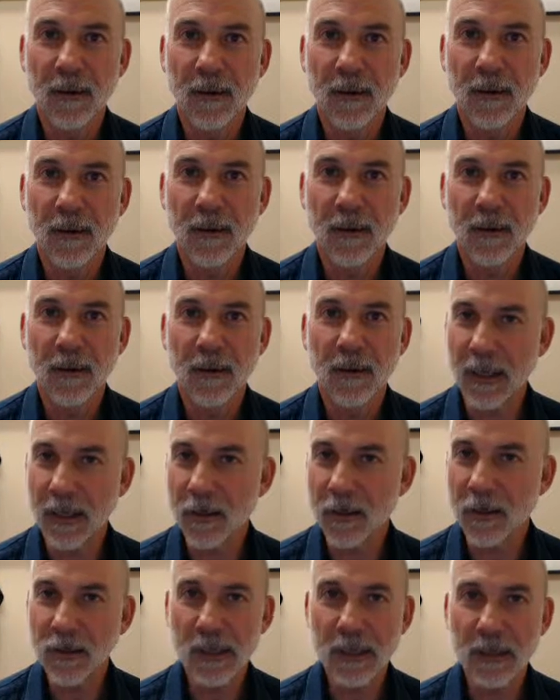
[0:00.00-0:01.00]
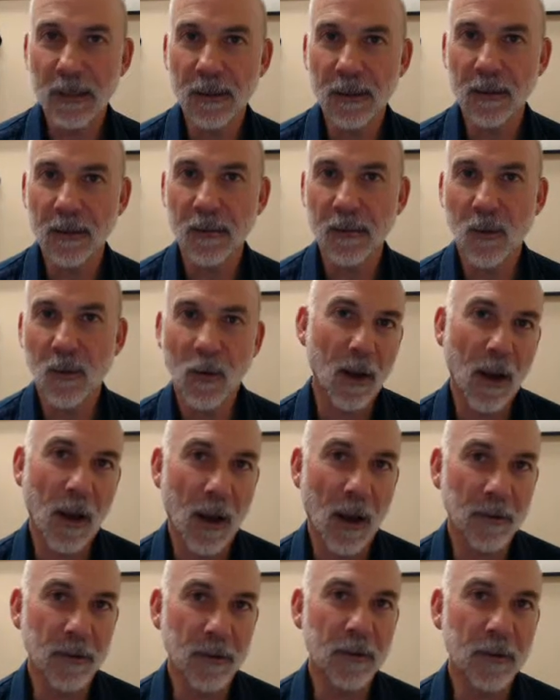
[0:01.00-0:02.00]
having energy?
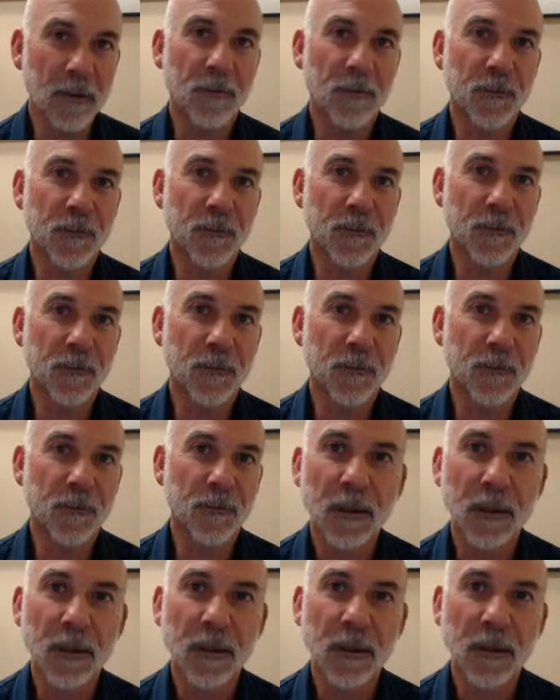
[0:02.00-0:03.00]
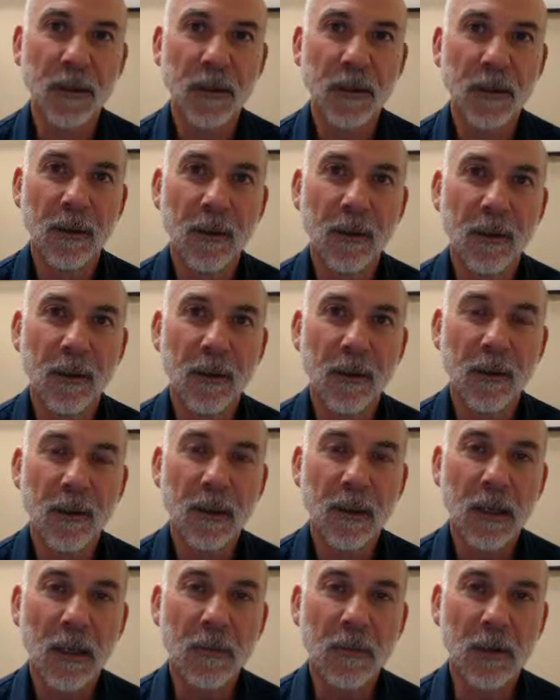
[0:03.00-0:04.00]
How do you define health?
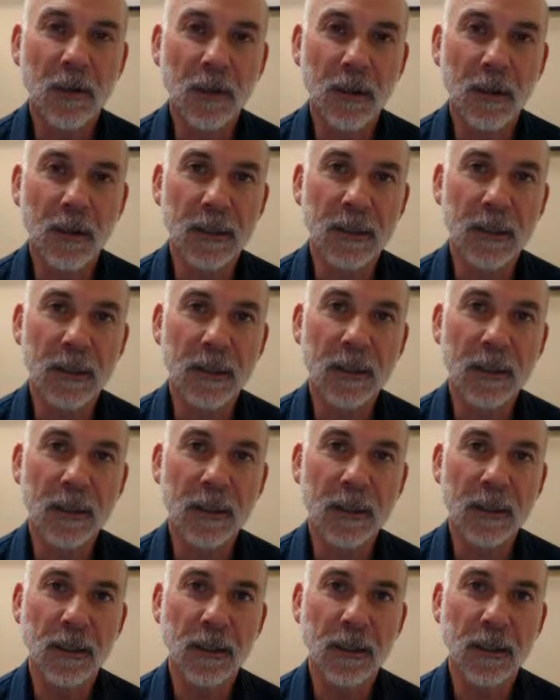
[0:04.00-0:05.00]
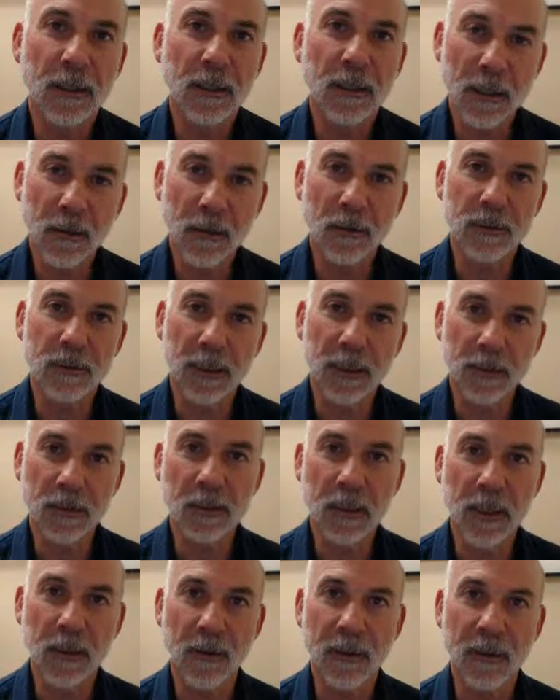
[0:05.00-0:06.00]
If you look at the medical
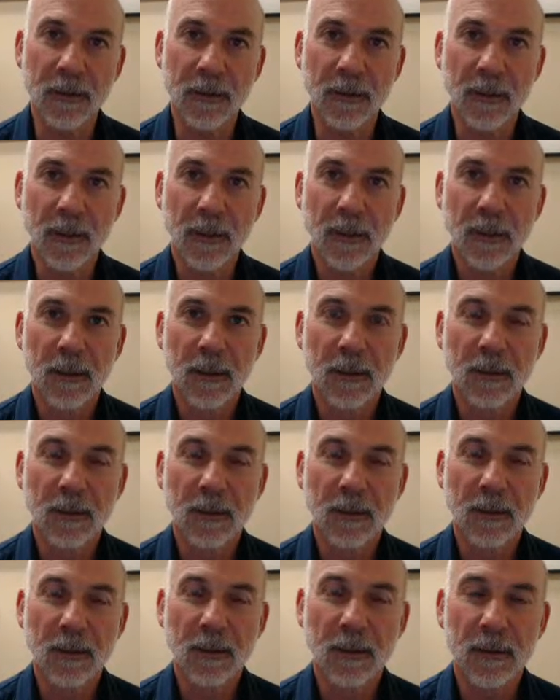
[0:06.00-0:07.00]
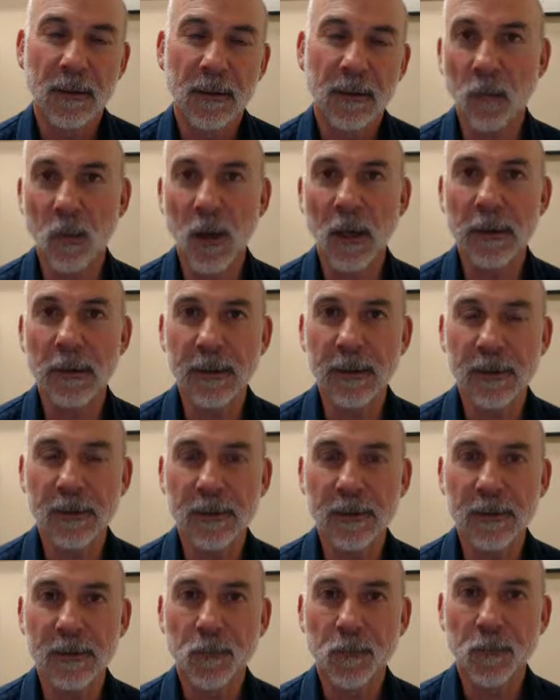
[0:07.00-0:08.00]
dictionaries, they define wellness
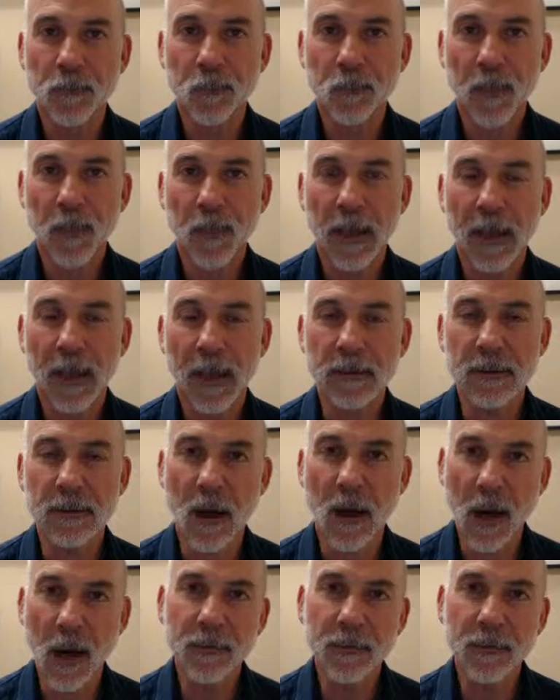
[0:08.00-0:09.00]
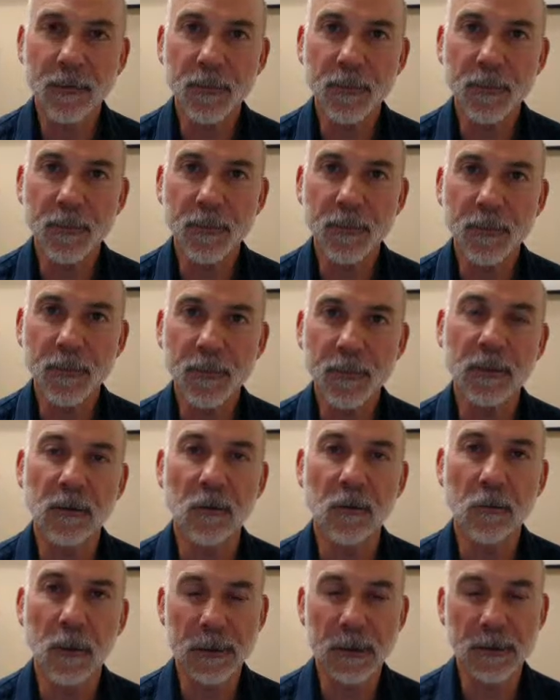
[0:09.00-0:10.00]
as optimal
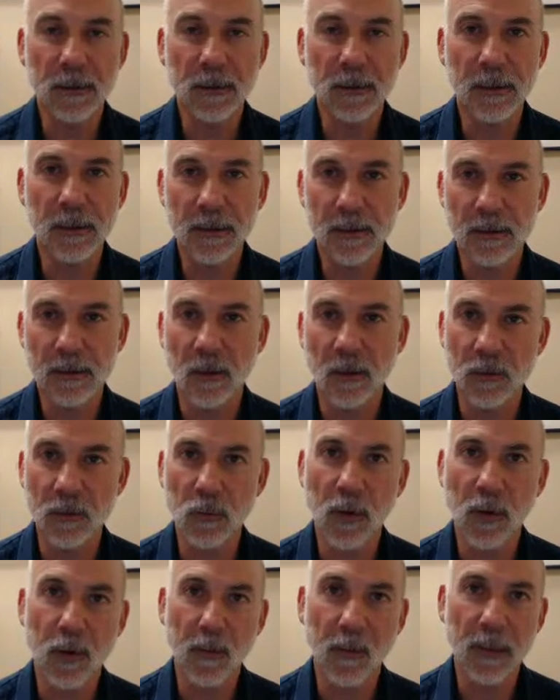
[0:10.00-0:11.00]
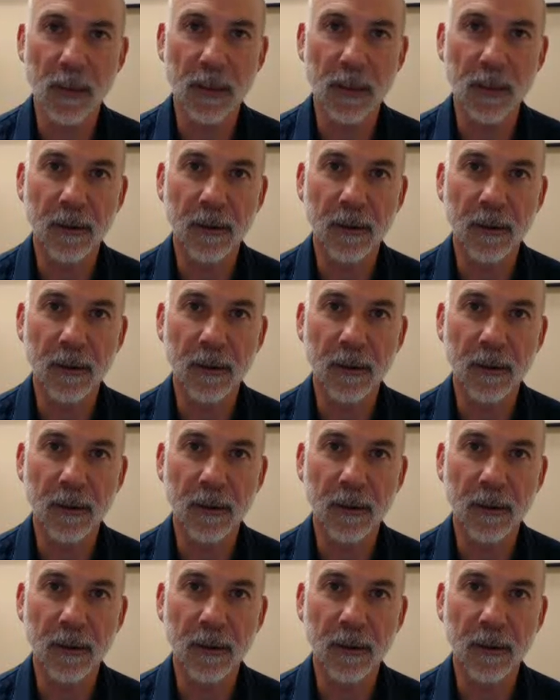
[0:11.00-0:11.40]
physical, mental, and social well-being,